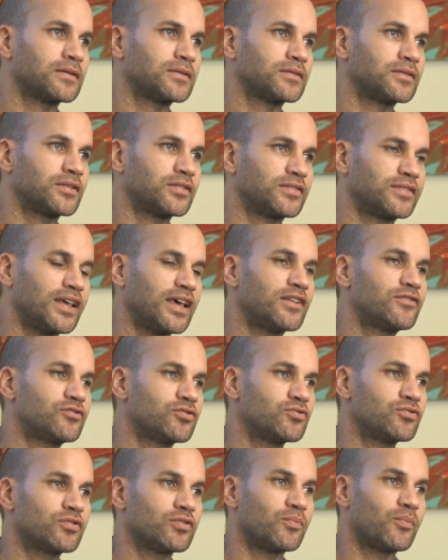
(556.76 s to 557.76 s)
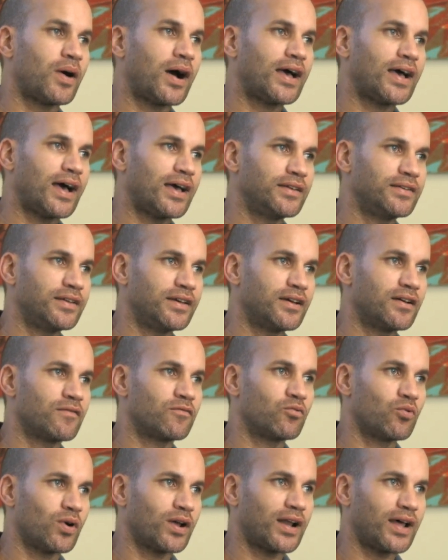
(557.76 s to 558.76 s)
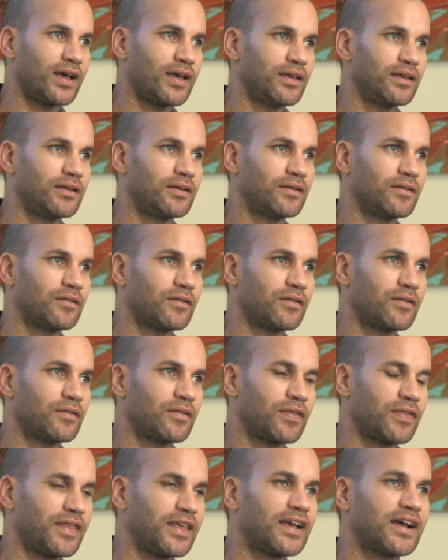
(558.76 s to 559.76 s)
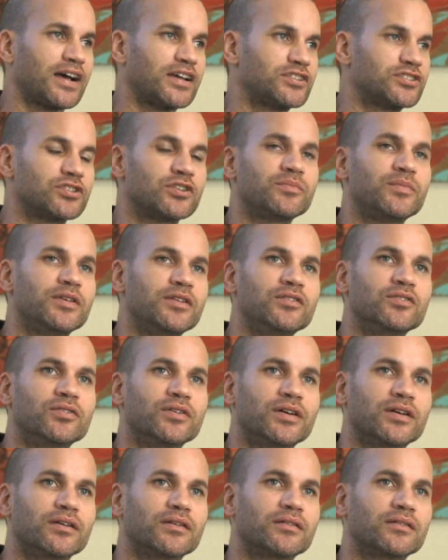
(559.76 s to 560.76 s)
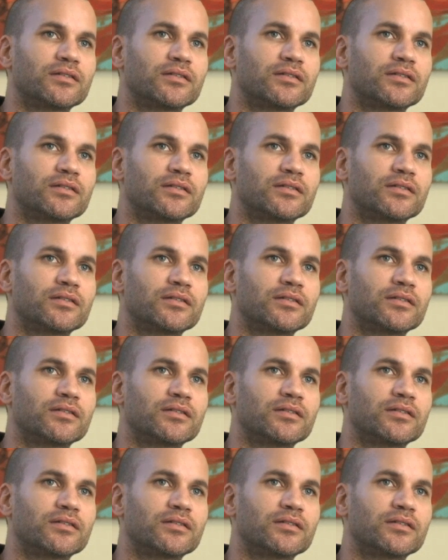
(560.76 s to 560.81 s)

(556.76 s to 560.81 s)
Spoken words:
to stay true to my idea of what I think I should be doing.